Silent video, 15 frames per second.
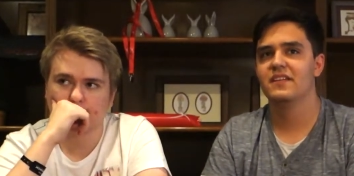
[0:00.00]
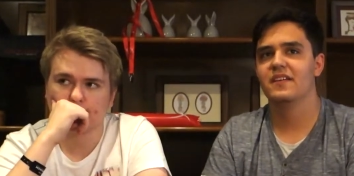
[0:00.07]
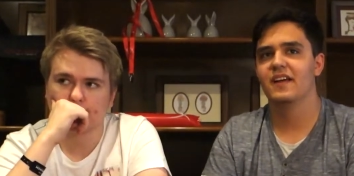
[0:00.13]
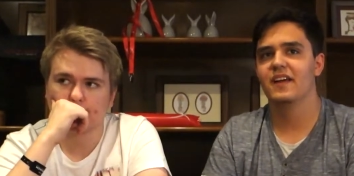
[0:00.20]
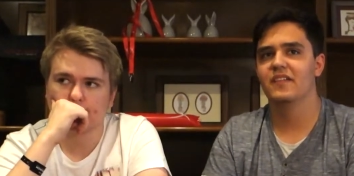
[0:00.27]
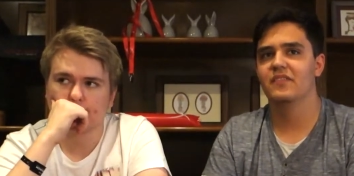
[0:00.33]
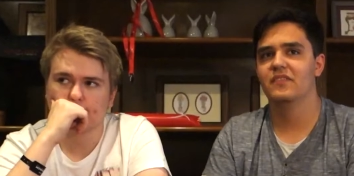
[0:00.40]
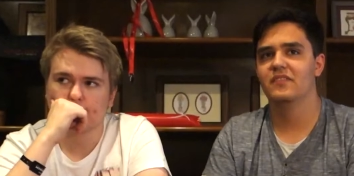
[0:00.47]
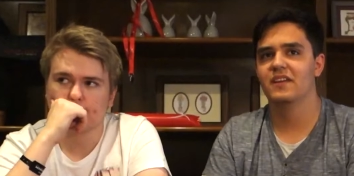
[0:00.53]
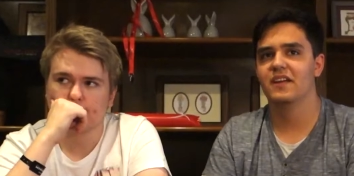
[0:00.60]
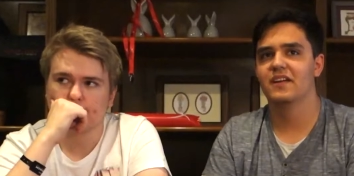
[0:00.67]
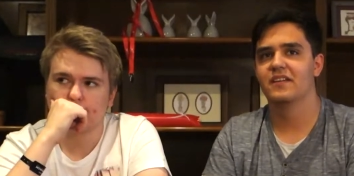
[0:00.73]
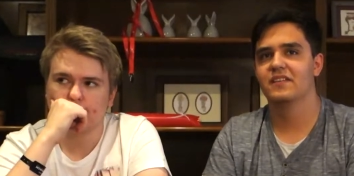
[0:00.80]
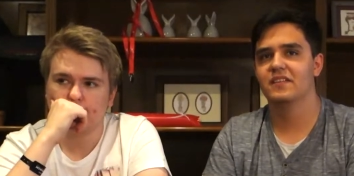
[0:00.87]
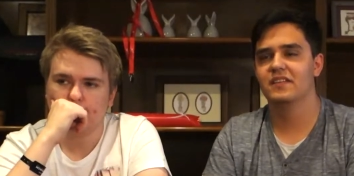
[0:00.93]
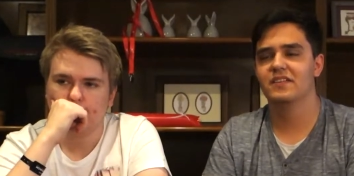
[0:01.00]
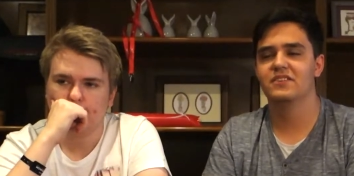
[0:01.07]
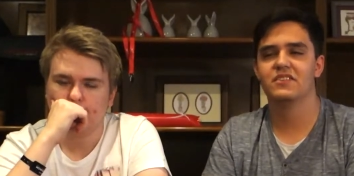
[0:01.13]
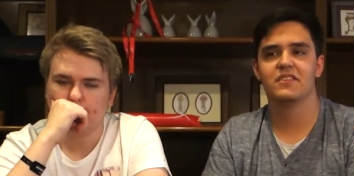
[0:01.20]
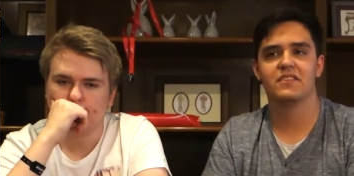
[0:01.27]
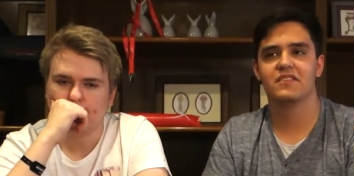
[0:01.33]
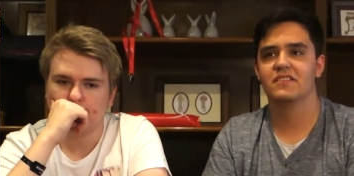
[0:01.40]
Speaker 1: and yeah, he
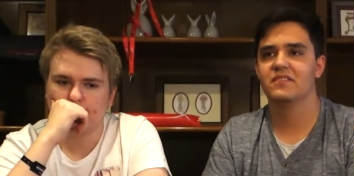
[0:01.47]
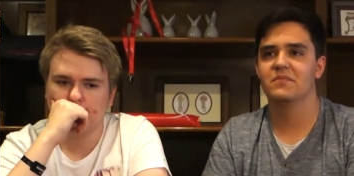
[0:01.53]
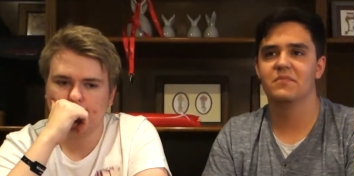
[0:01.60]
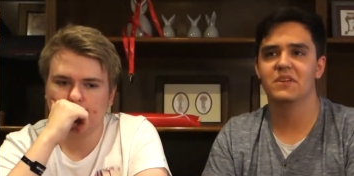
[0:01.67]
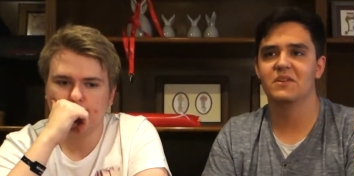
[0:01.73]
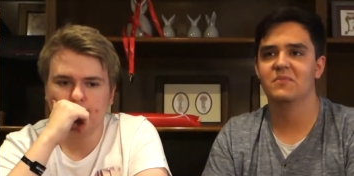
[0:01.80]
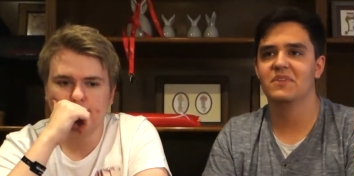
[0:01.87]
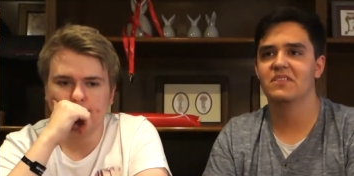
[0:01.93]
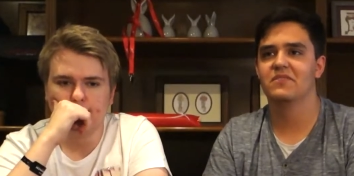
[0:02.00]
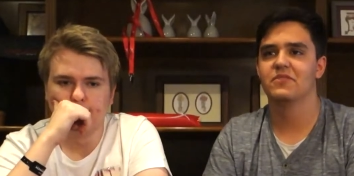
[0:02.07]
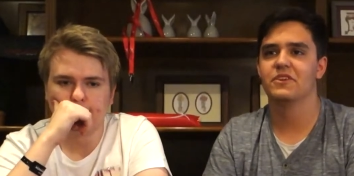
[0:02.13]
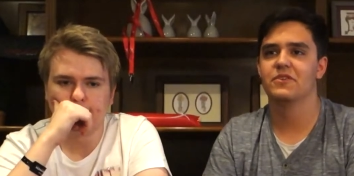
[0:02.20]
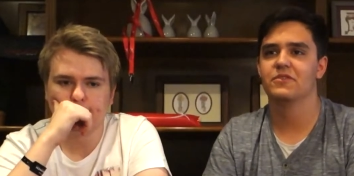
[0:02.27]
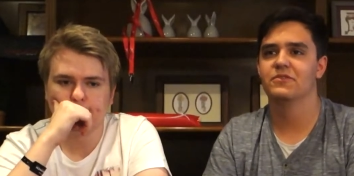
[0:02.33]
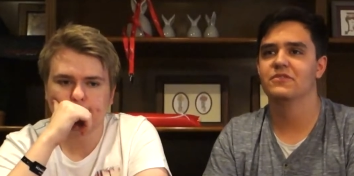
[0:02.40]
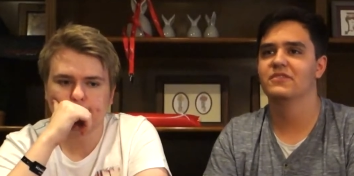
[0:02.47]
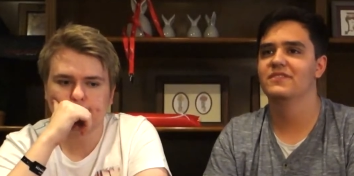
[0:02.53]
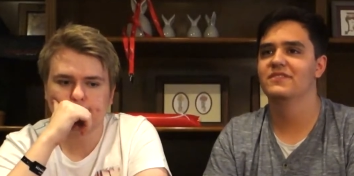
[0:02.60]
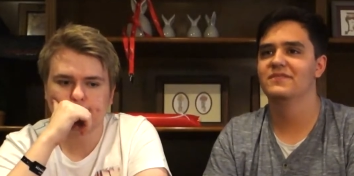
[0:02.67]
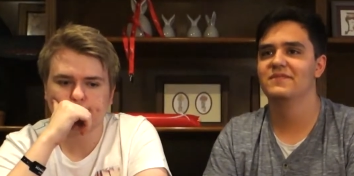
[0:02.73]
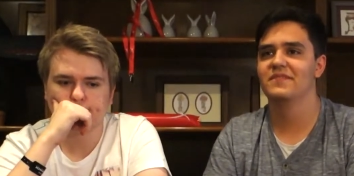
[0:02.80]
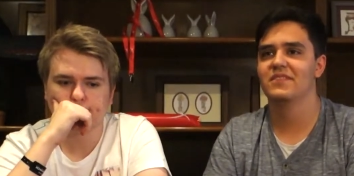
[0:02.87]
just beat me 3-0.
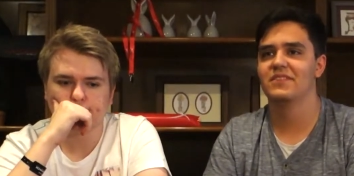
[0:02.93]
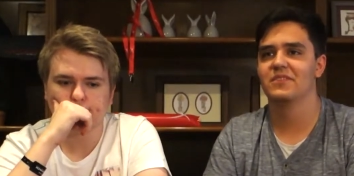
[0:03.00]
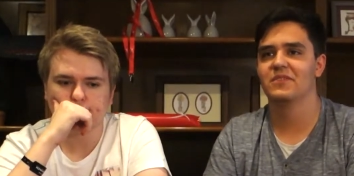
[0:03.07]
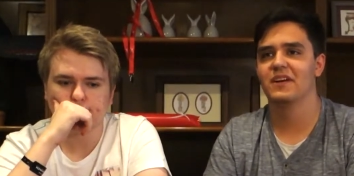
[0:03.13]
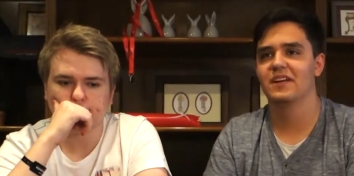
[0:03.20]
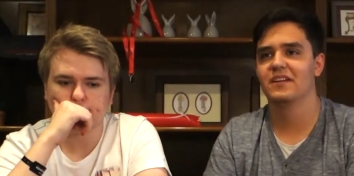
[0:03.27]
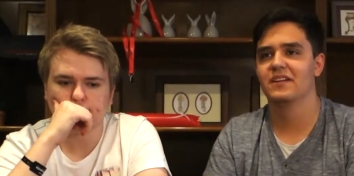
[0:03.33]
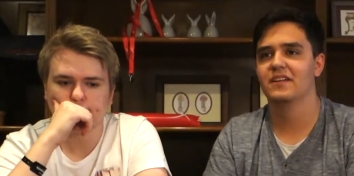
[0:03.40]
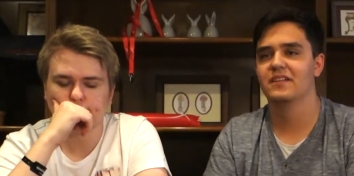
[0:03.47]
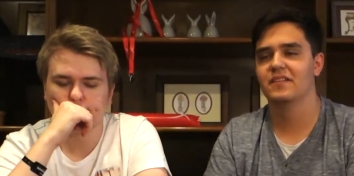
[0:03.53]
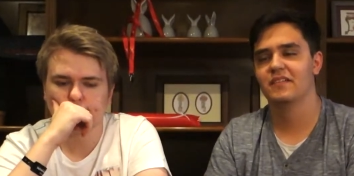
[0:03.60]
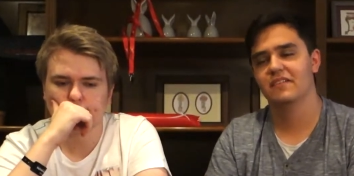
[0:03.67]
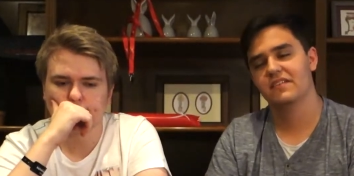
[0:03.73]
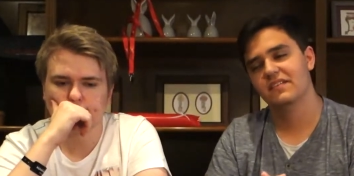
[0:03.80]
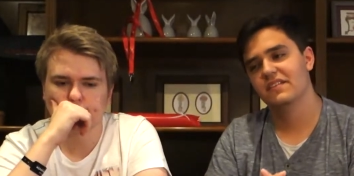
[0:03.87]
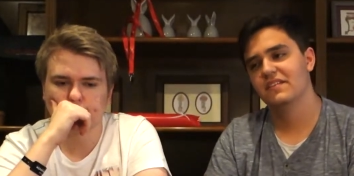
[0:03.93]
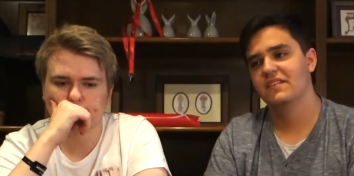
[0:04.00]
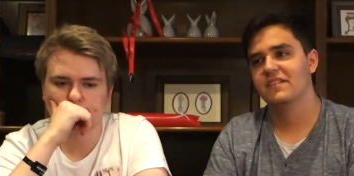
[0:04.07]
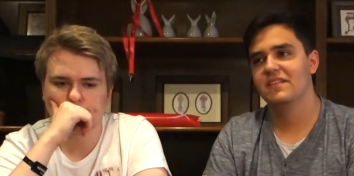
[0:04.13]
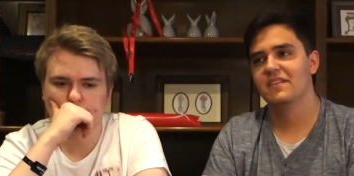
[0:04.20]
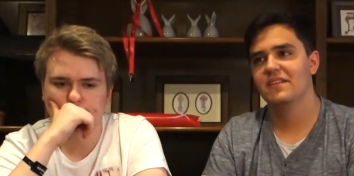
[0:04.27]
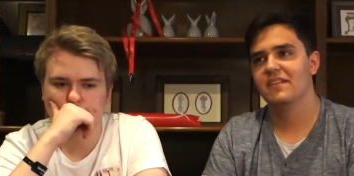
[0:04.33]
So I
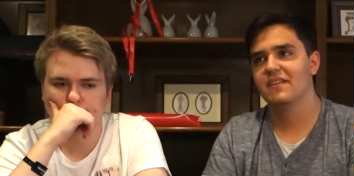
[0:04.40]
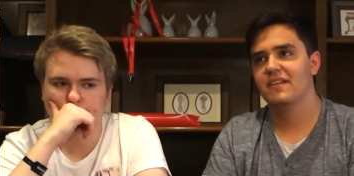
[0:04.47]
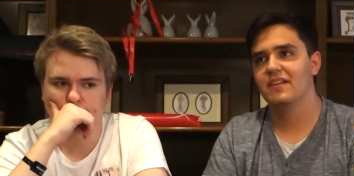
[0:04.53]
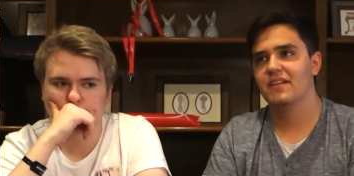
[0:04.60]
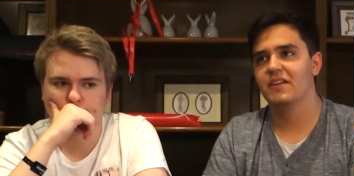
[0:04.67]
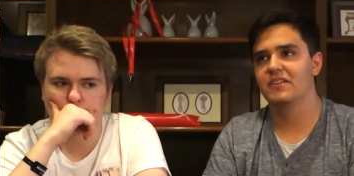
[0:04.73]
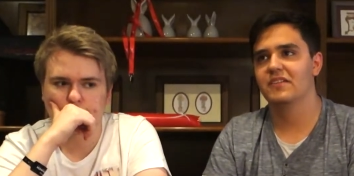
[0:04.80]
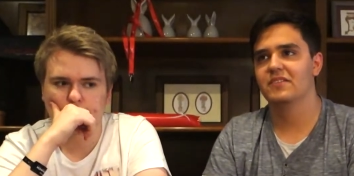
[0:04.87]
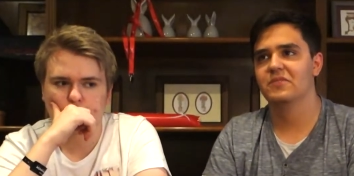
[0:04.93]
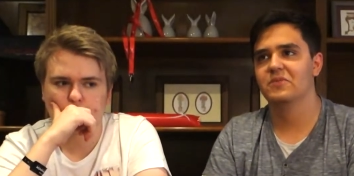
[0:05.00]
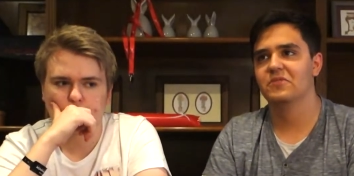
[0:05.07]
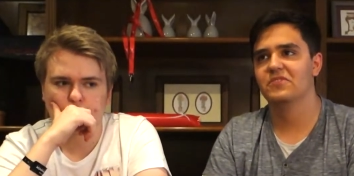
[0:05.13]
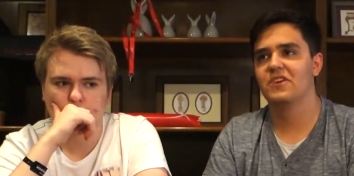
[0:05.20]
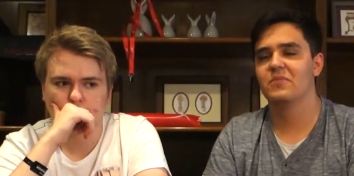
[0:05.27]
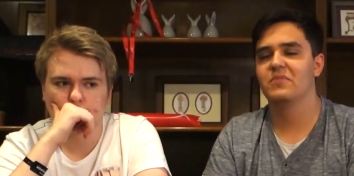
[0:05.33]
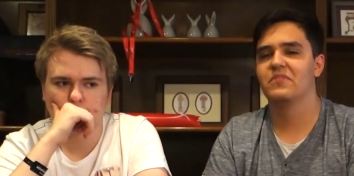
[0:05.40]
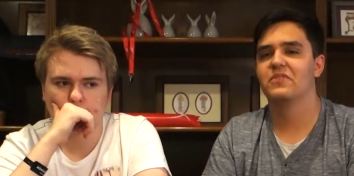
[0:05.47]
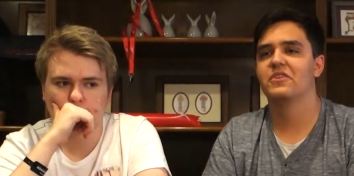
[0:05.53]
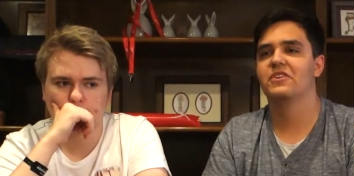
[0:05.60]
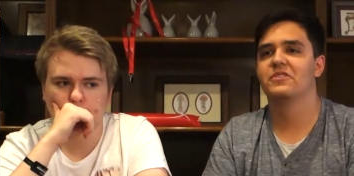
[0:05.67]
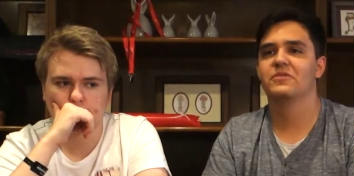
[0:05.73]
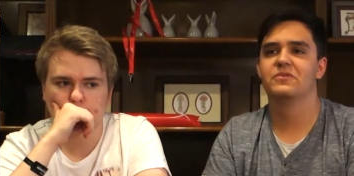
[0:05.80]
got into top
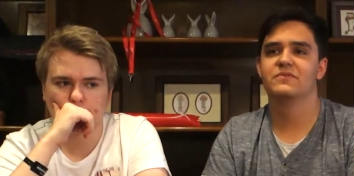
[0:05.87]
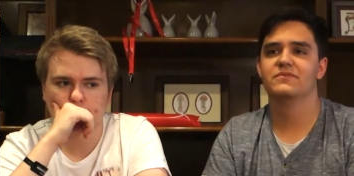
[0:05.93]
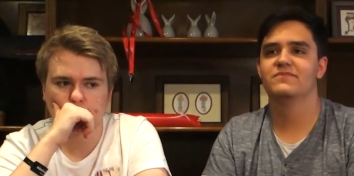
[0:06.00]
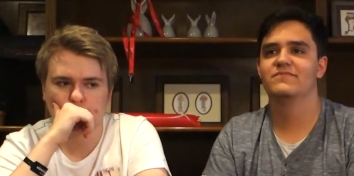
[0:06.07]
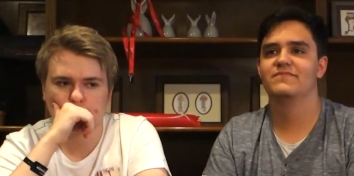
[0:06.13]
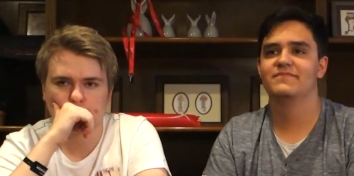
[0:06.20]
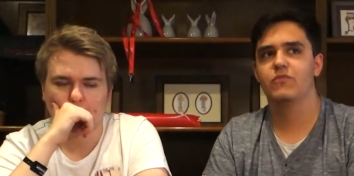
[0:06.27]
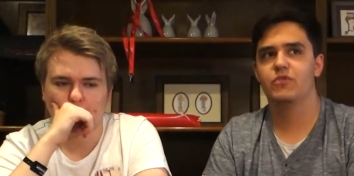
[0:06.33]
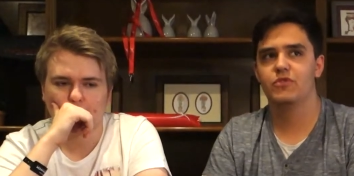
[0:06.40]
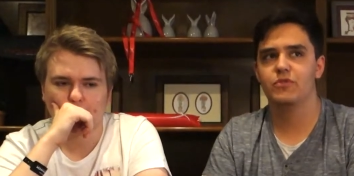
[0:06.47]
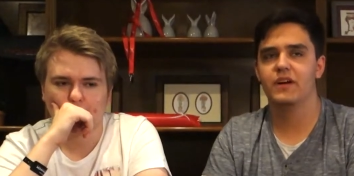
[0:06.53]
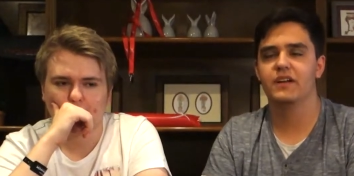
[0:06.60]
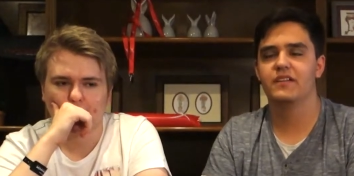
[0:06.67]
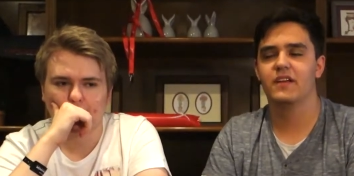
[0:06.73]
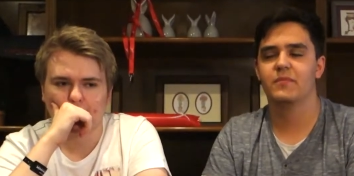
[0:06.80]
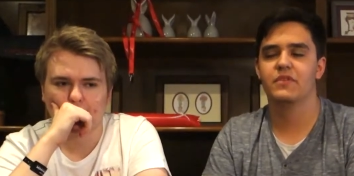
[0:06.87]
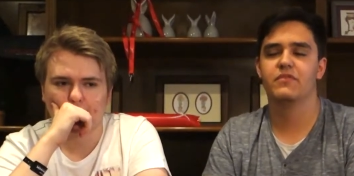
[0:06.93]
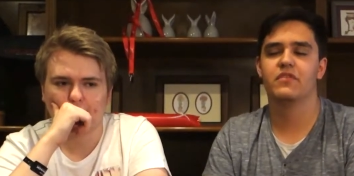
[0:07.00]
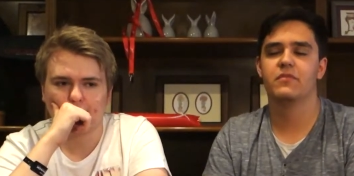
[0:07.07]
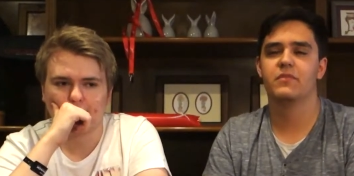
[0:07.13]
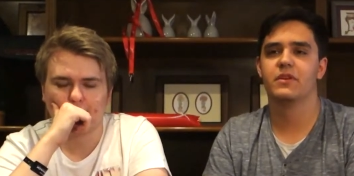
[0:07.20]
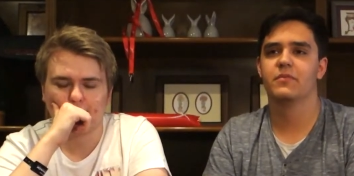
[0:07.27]
32. Quite happy
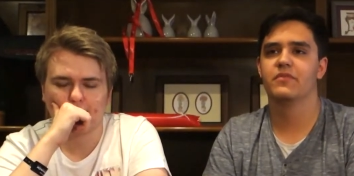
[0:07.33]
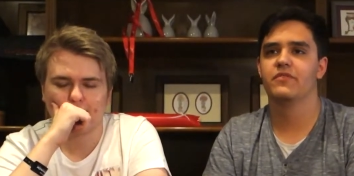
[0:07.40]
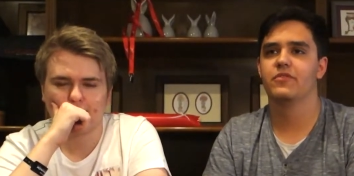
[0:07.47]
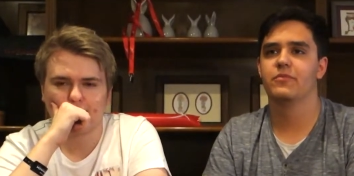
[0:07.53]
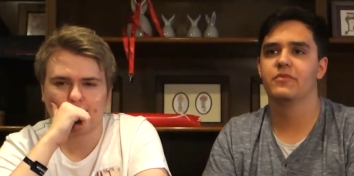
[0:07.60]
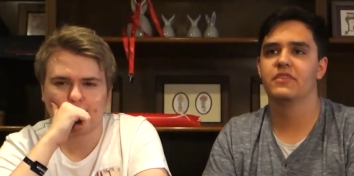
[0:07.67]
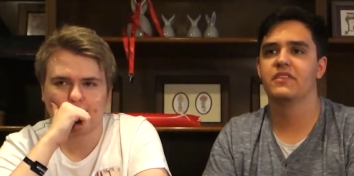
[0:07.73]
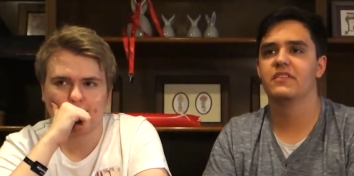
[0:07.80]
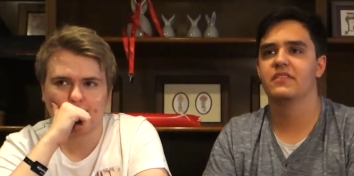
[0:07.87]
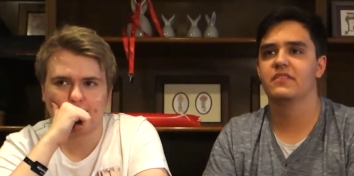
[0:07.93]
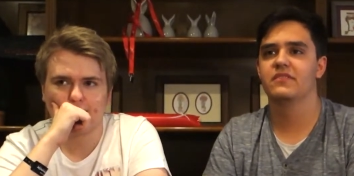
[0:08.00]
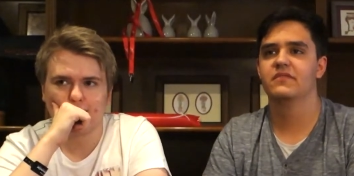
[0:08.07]
with my performance.